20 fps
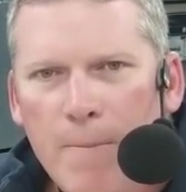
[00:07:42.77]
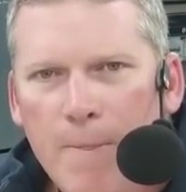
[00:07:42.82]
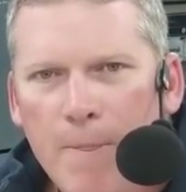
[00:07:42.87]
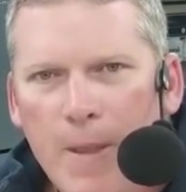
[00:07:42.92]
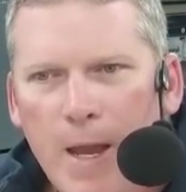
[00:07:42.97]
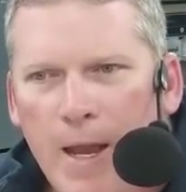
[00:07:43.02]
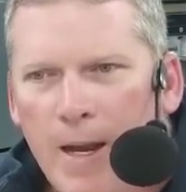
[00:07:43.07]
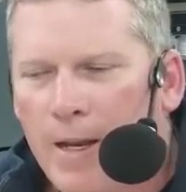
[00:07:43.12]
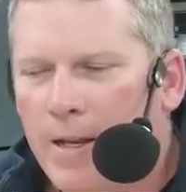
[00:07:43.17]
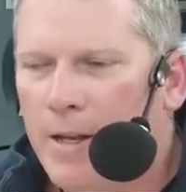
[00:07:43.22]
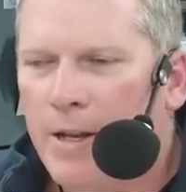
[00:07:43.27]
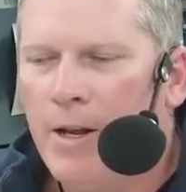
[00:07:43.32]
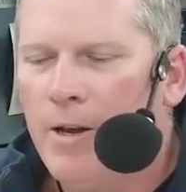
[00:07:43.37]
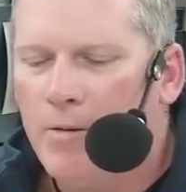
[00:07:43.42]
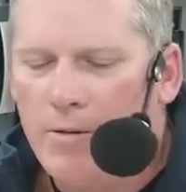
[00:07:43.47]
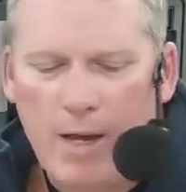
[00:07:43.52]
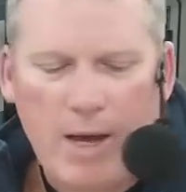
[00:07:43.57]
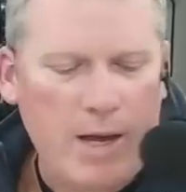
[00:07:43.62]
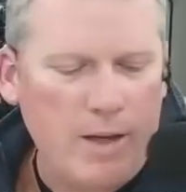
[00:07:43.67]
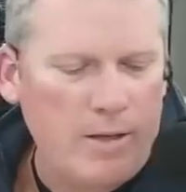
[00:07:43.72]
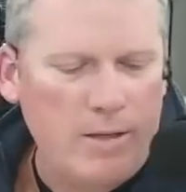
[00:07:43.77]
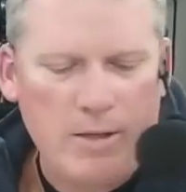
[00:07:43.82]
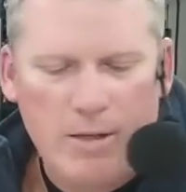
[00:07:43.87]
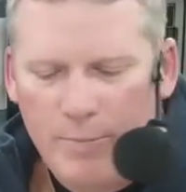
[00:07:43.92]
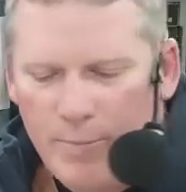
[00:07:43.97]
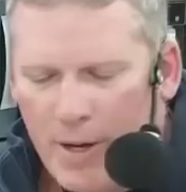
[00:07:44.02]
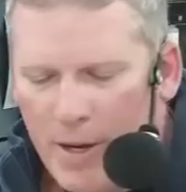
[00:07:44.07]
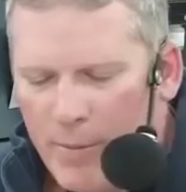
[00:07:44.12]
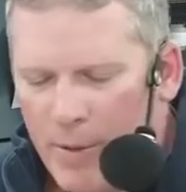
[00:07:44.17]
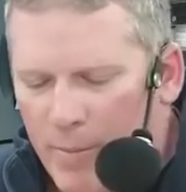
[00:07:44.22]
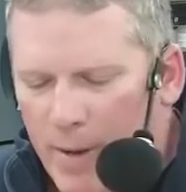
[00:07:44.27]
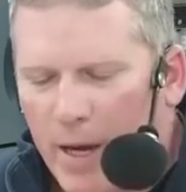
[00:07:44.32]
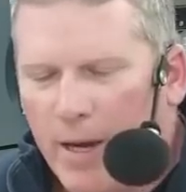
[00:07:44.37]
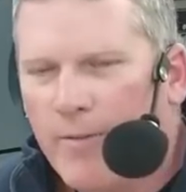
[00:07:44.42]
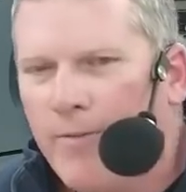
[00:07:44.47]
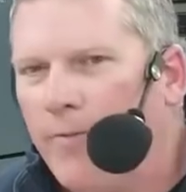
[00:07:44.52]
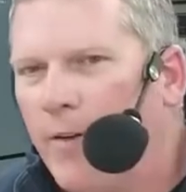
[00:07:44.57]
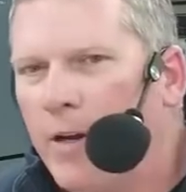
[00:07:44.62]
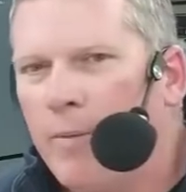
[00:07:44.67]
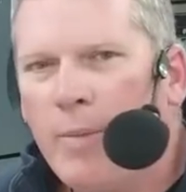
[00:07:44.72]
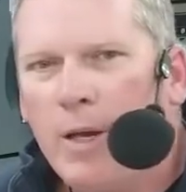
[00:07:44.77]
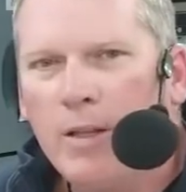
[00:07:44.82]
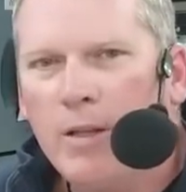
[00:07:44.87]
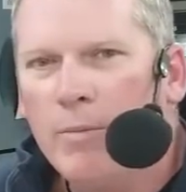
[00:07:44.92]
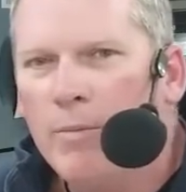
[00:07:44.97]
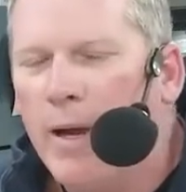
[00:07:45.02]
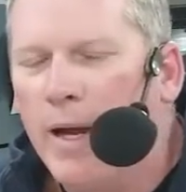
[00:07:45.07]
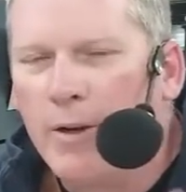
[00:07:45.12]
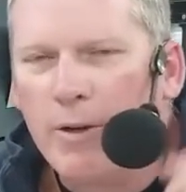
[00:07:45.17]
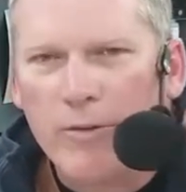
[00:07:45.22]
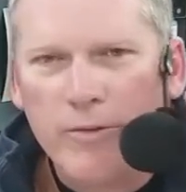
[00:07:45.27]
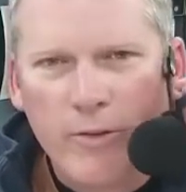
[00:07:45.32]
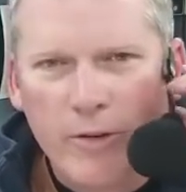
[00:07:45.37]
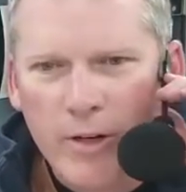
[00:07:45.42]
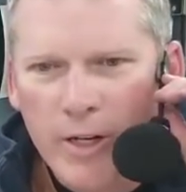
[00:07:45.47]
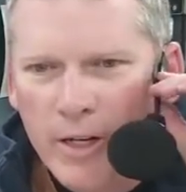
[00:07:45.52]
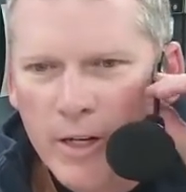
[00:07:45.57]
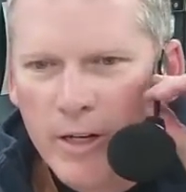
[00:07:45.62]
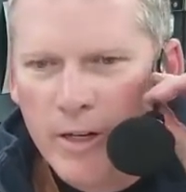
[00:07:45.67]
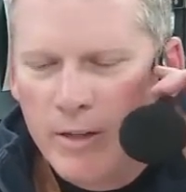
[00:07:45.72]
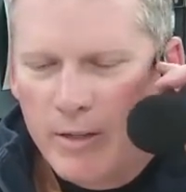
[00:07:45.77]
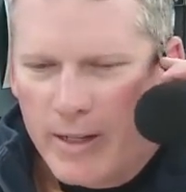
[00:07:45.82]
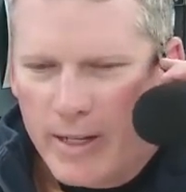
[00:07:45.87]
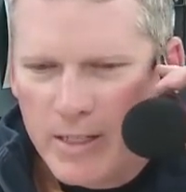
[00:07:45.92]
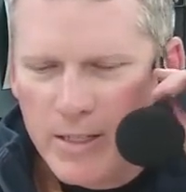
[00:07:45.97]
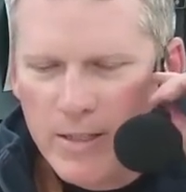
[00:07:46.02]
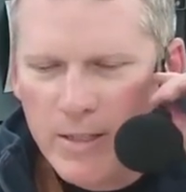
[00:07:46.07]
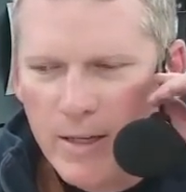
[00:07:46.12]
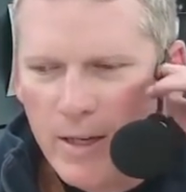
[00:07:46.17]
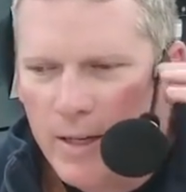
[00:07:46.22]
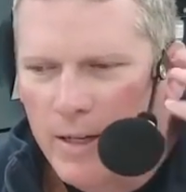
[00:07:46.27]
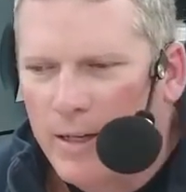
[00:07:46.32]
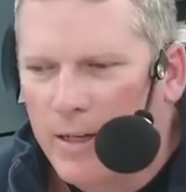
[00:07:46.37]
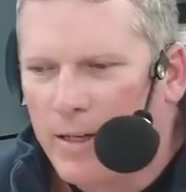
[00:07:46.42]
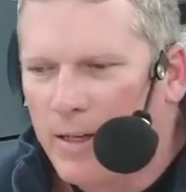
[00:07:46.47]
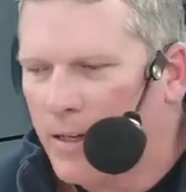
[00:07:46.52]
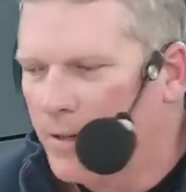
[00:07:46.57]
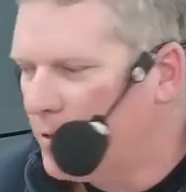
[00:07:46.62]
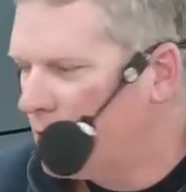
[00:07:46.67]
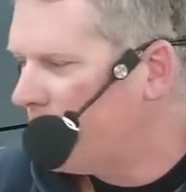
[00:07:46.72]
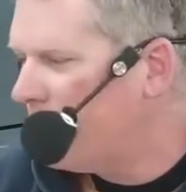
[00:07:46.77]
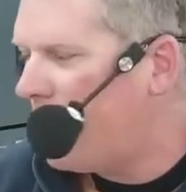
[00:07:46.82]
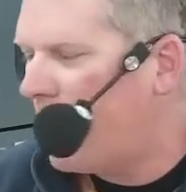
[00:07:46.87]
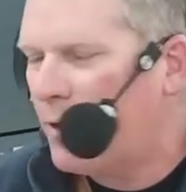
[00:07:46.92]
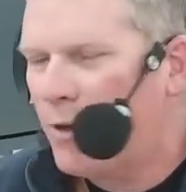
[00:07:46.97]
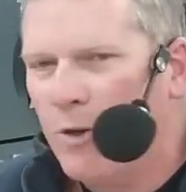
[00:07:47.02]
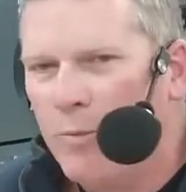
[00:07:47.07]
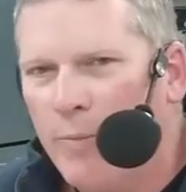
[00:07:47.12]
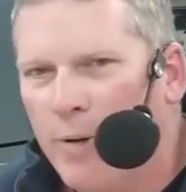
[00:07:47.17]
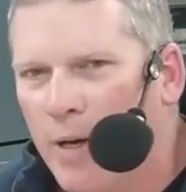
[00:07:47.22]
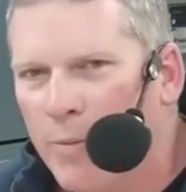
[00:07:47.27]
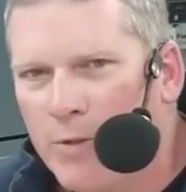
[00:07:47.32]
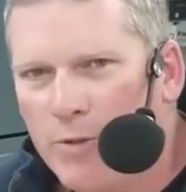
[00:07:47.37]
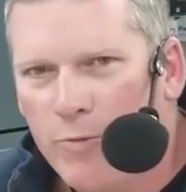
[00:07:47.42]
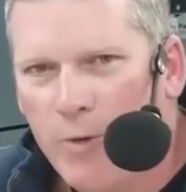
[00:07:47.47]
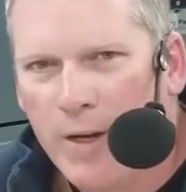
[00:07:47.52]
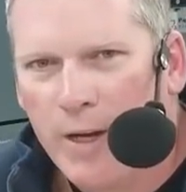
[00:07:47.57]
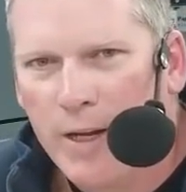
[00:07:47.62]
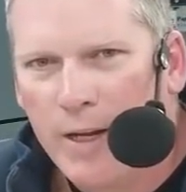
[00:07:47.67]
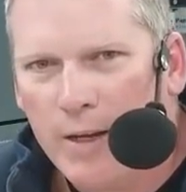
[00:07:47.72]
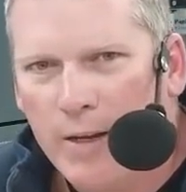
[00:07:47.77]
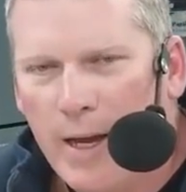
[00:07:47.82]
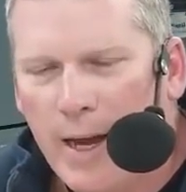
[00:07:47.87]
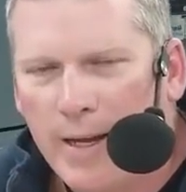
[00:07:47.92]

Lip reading: And, you know, you're probably making fun of my little microphone here. That's because there's vacuum pumps running.